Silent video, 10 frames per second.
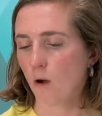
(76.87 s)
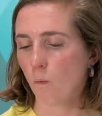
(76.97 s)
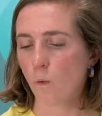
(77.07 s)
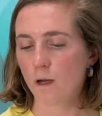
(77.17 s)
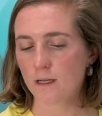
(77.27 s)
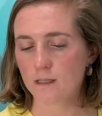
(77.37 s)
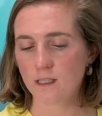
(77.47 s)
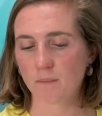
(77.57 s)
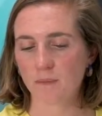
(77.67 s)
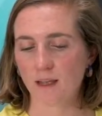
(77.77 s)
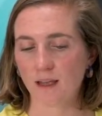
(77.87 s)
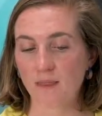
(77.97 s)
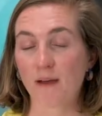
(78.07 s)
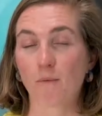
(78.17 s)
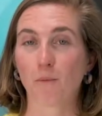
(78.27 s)
what is something
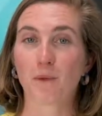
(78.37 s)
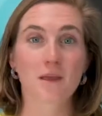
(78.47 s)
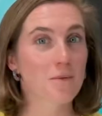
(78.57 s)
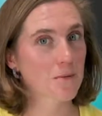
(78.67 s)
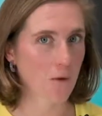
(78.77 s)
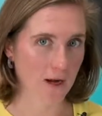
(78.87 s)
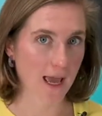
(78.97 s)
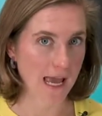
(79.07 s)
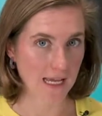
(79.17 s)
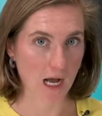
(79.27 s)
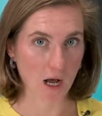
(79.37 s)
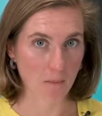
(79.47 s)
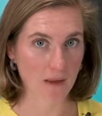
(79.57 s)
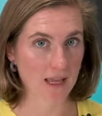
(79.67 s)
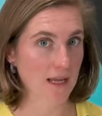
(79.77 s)
that we would want to hang
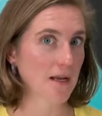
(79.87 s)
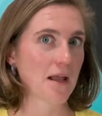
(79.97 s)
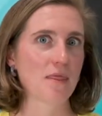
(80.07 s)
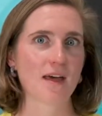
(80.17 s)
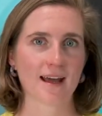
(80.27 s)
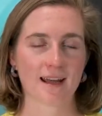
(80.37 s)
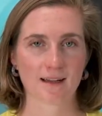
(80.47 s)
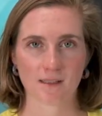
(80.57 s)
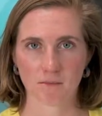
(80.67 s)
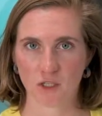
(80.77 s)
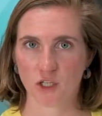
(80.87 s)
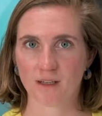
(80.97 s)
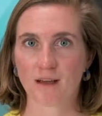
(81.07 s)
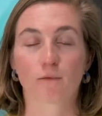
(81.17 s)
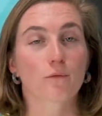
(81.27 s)
up in that exhibition
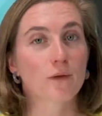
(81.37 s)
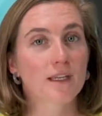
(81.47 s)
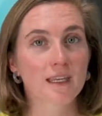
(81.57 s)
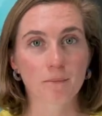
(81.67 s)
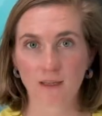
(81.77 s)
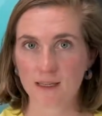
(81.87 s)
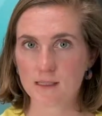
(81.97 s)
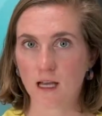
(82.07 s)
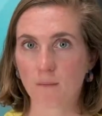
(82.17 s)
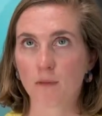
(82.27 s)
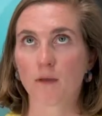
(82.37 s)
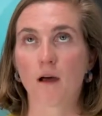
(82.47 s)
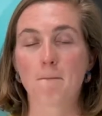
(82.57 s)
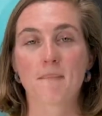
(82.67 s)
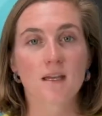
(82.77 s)
that really plays up the
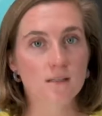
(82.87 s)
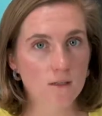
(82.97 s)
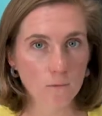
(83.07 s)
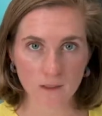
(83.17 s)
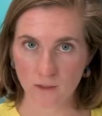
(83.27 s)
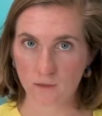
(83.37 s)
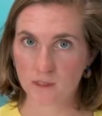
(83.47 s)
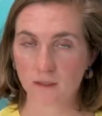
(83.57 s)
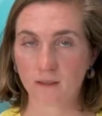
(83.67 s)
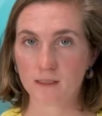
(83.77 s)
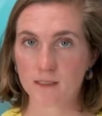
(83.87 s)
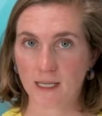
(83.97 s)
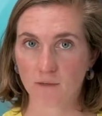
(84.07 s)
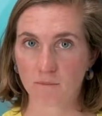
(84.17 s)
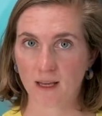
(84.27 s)
amazing windows that are
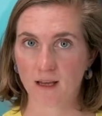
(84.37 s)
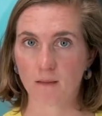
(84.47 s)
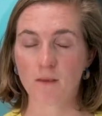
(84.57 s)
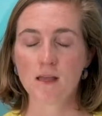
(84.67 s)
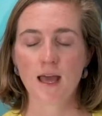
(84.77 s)
inside of BAM,